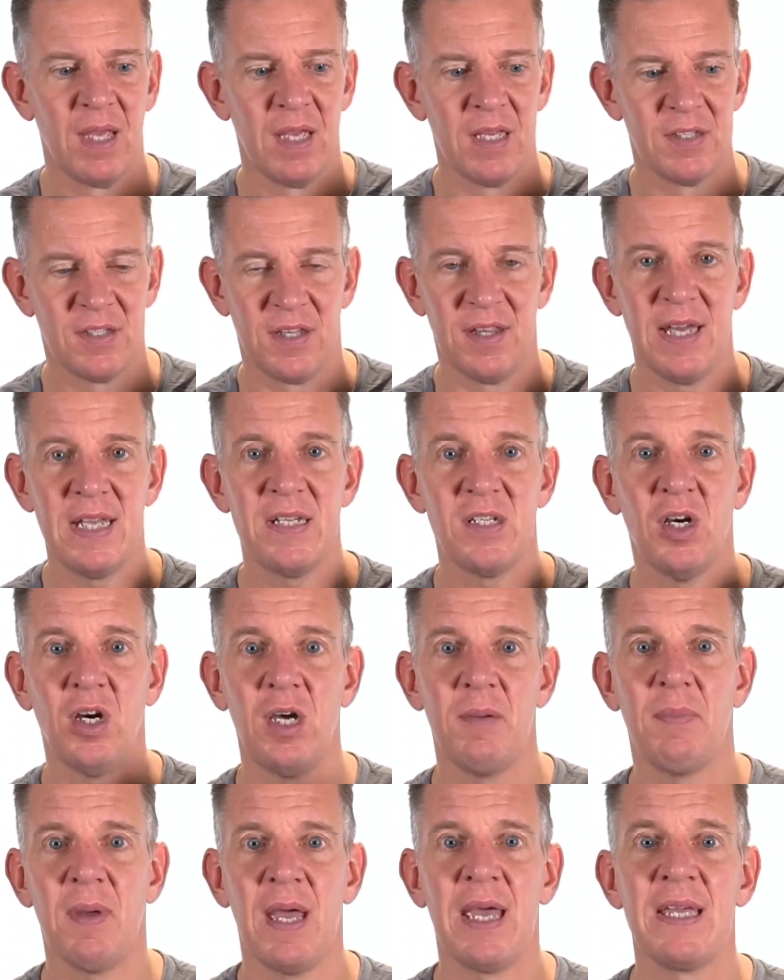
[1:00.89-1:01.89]
So they
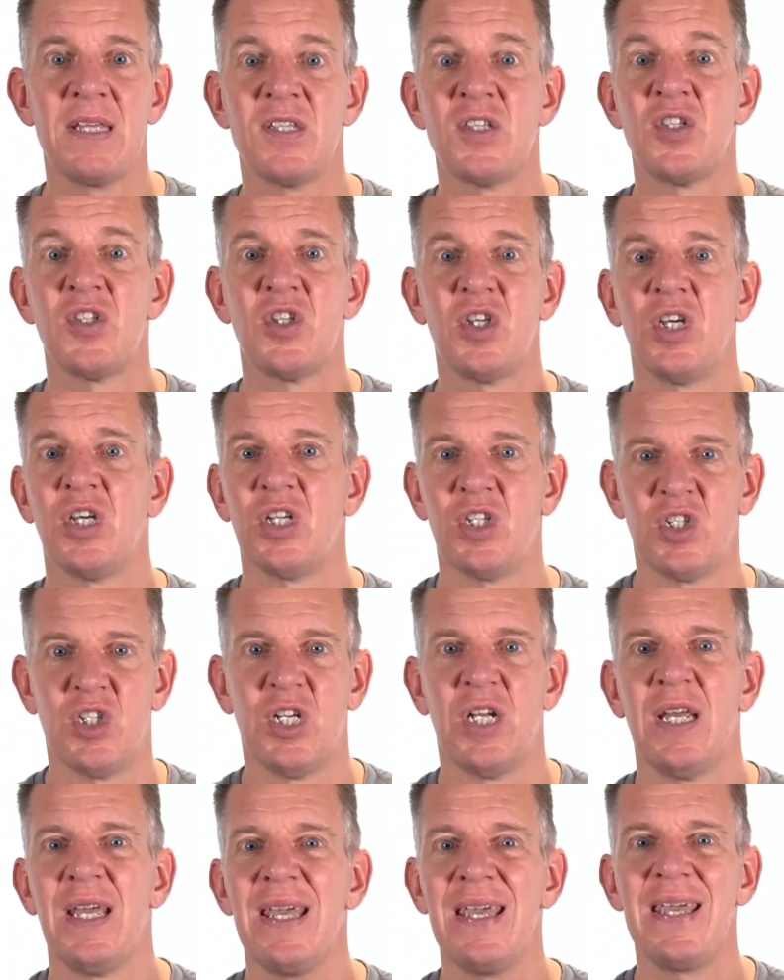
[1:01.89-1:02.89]
type a search
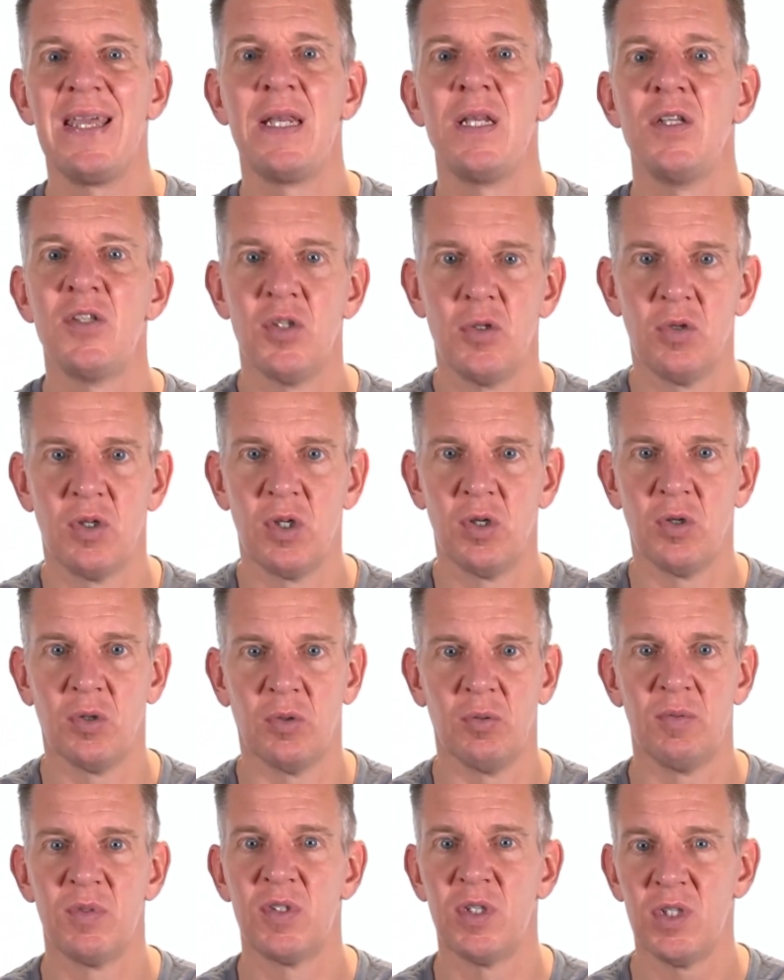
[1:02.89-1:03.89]
into Google,
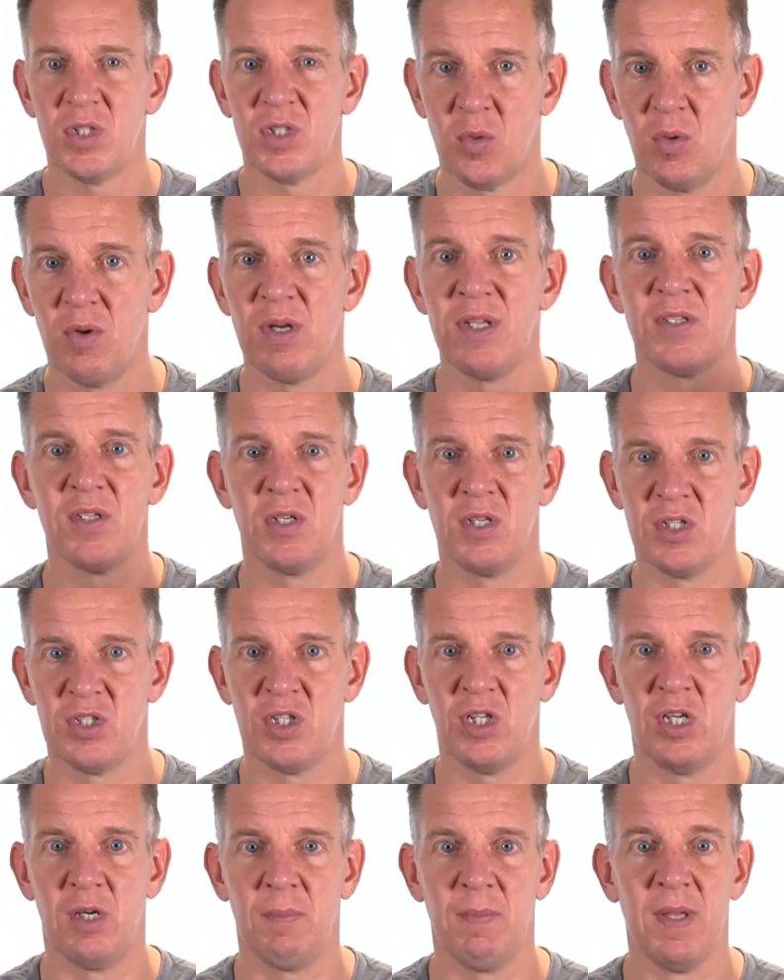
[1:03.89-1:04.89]
search search
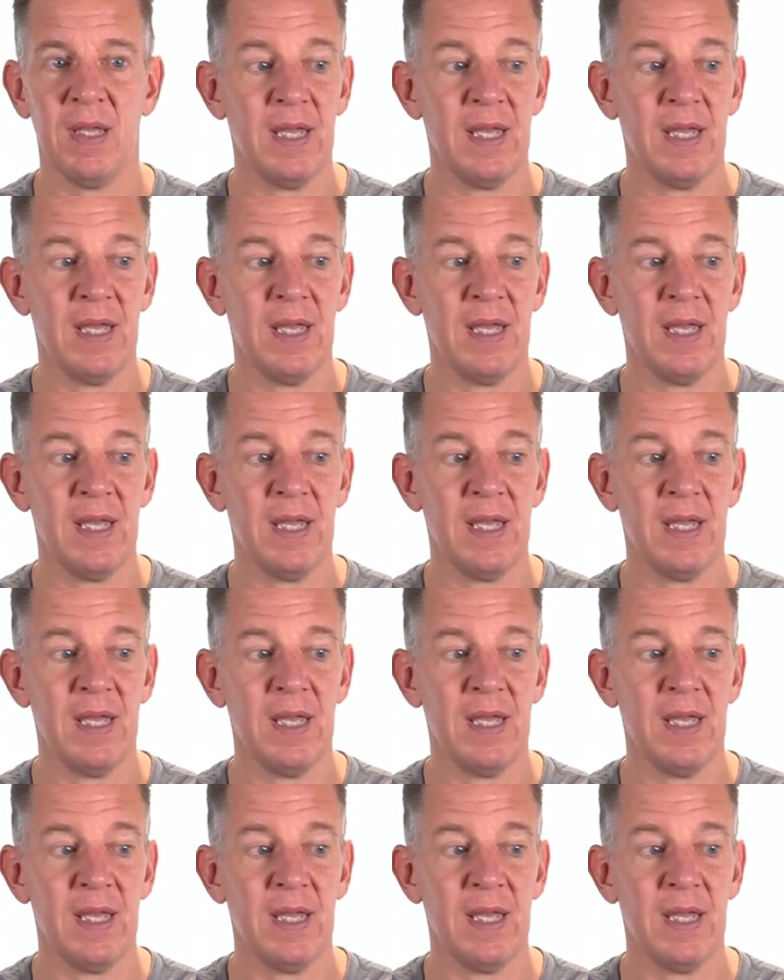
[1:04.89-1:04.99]
term.